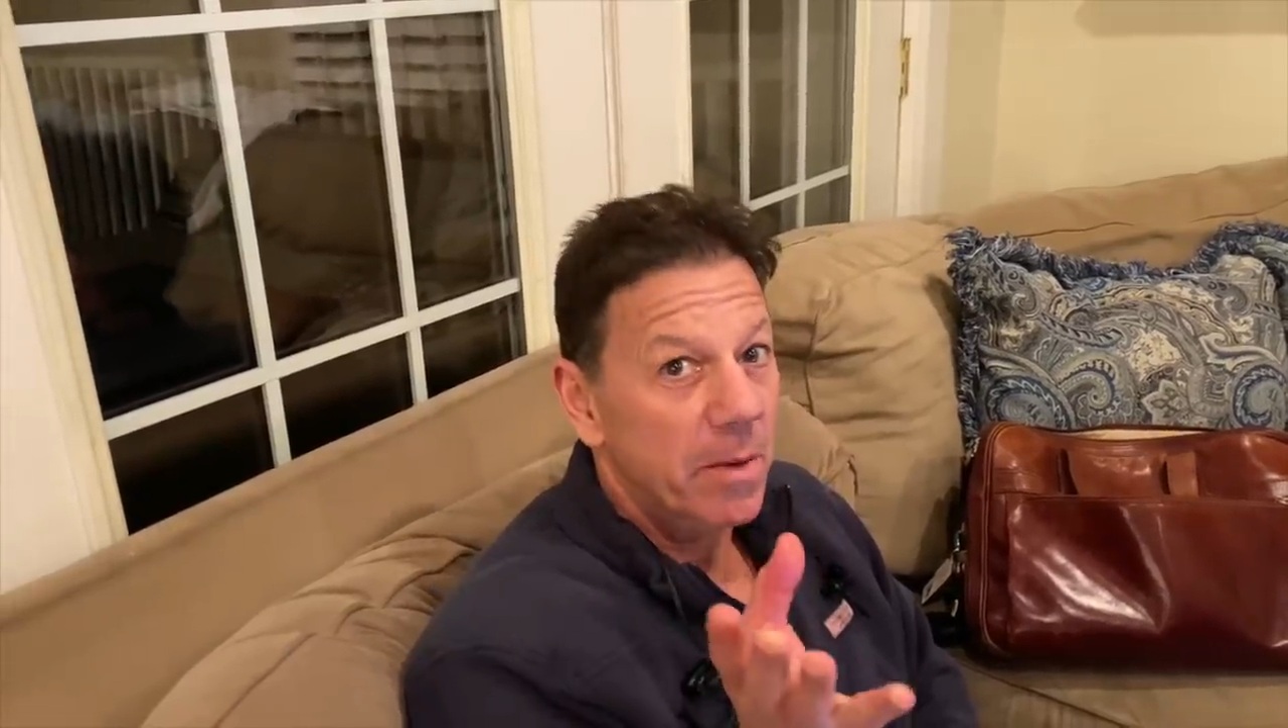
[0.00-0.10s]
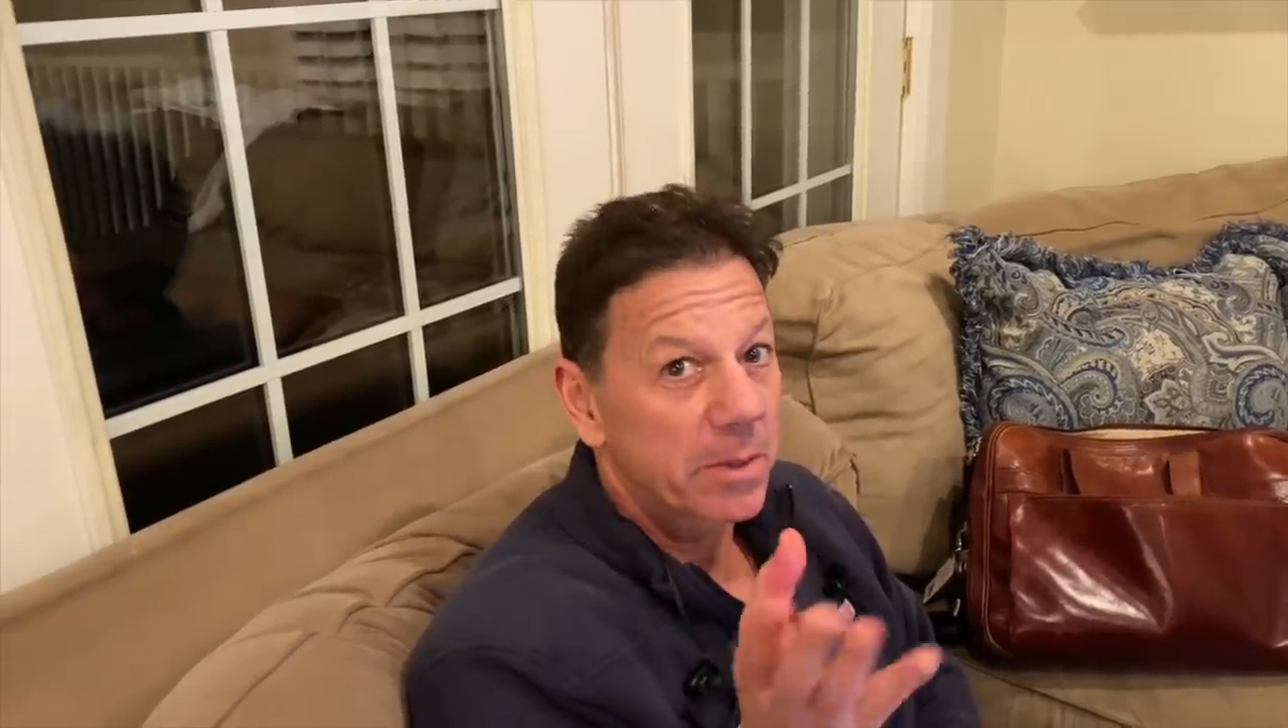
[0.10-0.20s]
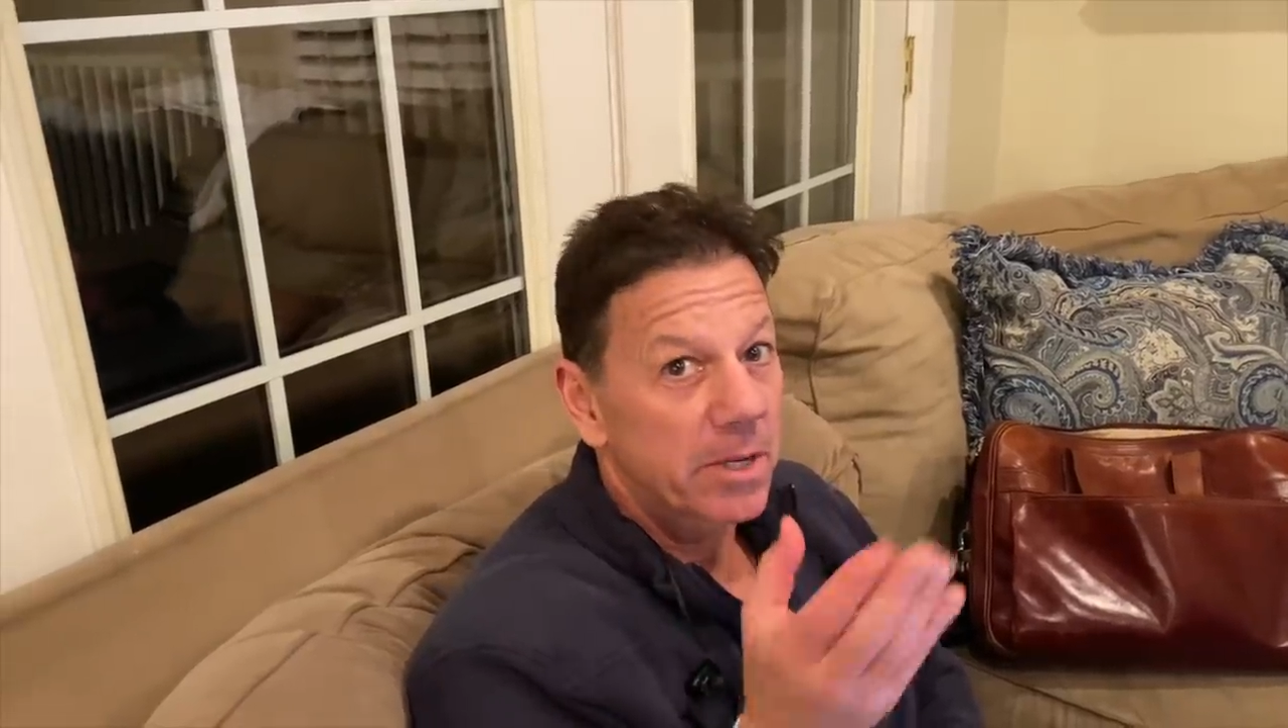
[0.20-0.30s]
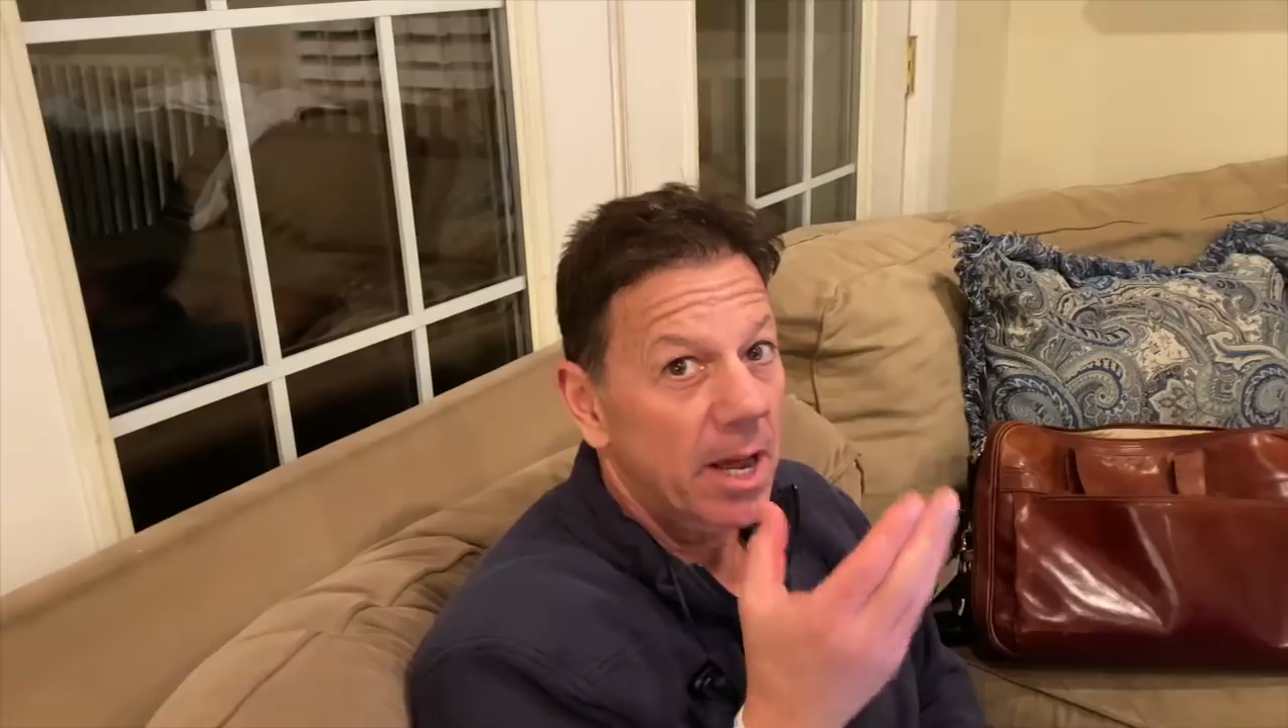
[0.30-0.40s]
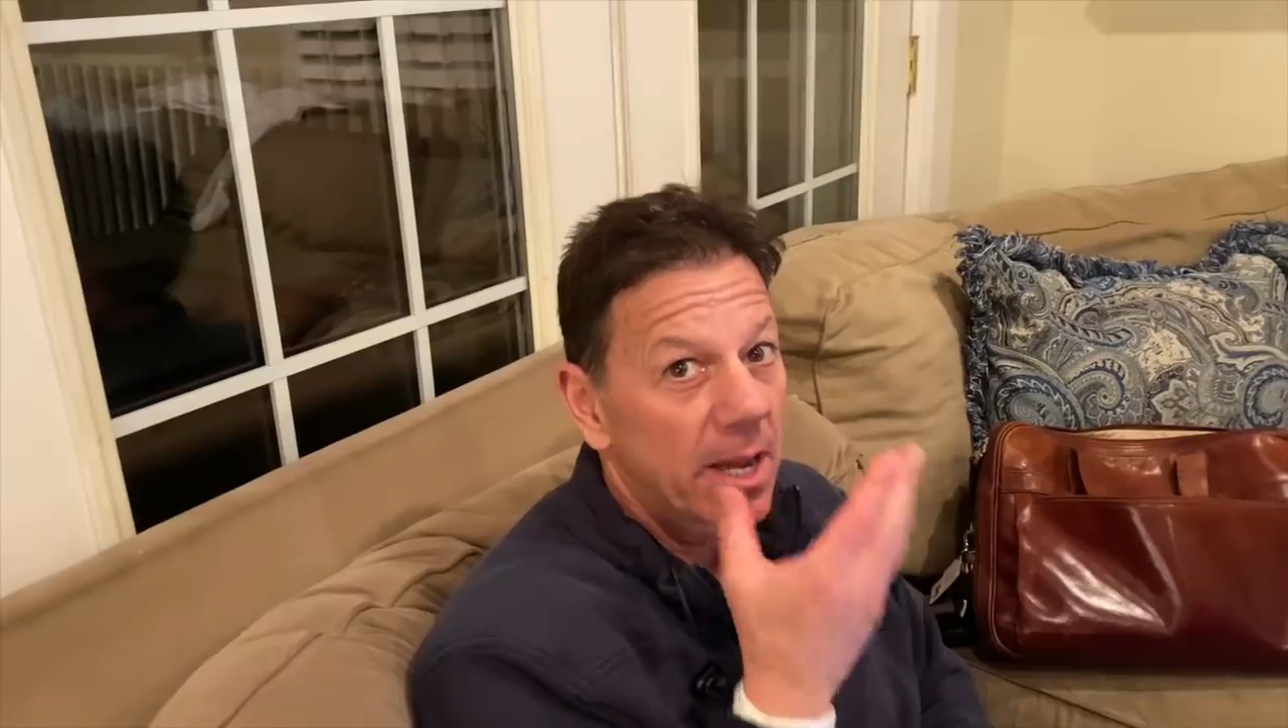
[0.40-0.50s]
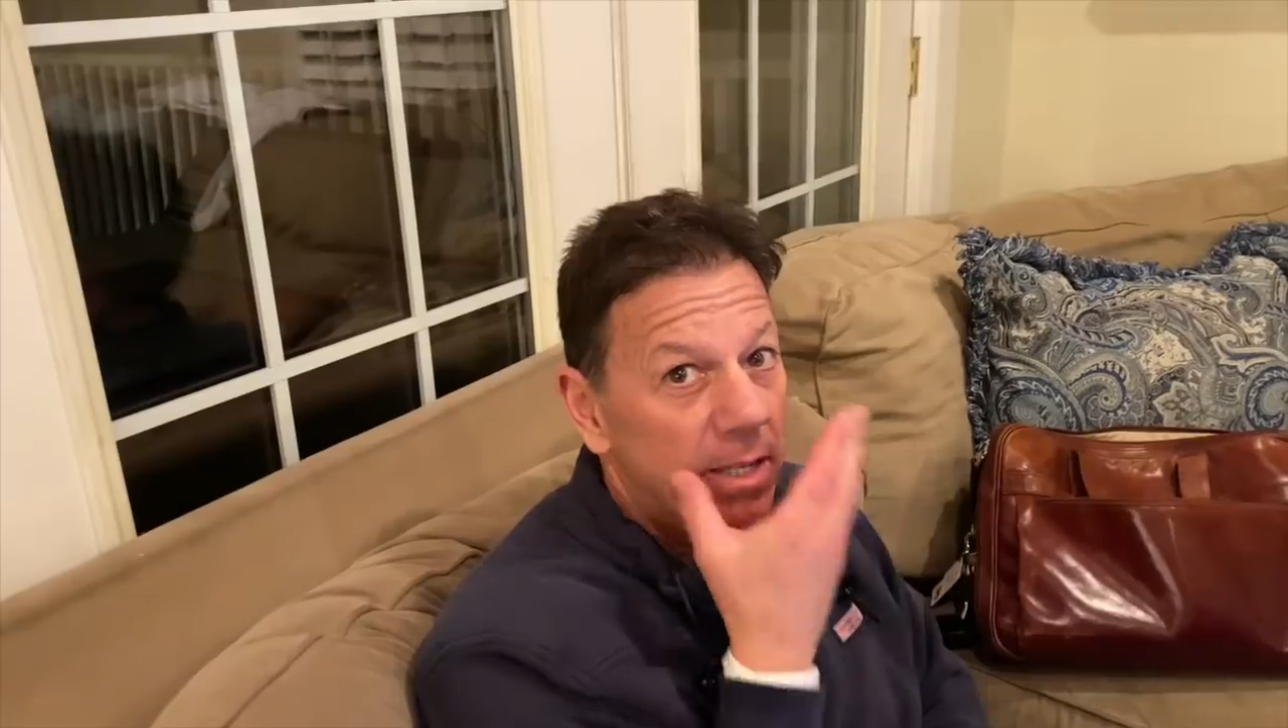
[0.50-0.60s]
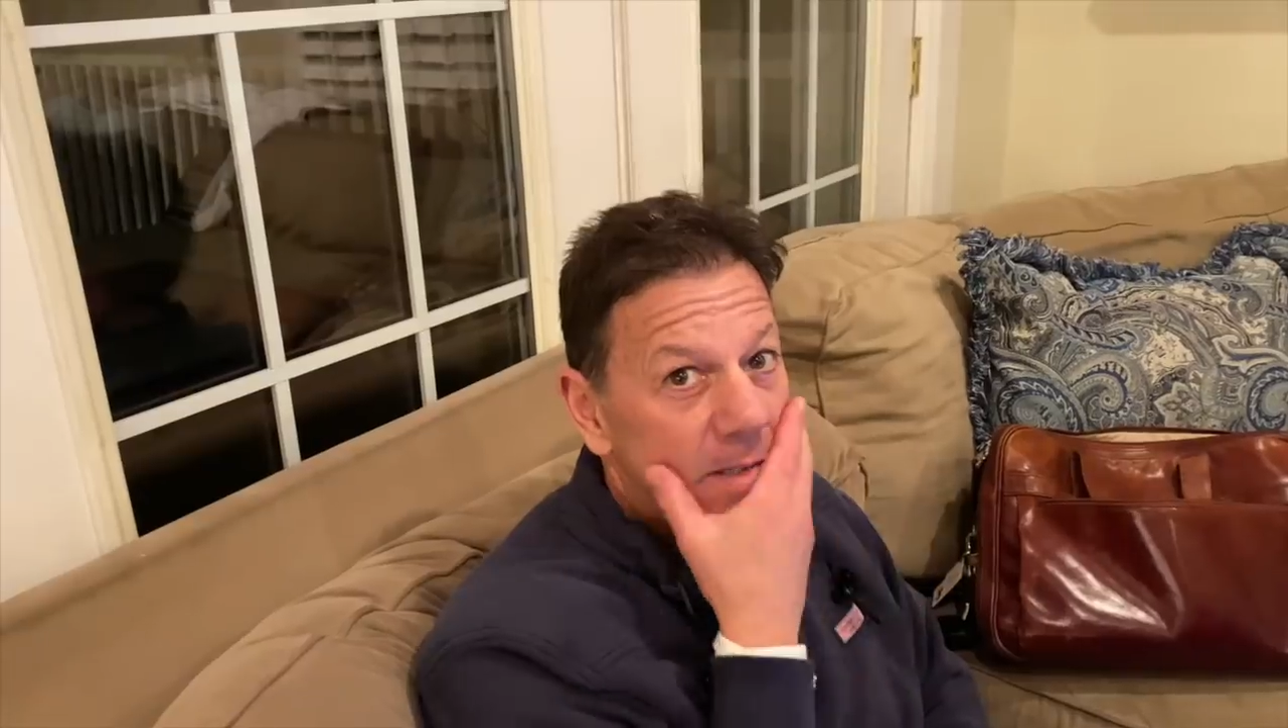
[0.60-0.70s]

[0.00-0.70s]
That was nice.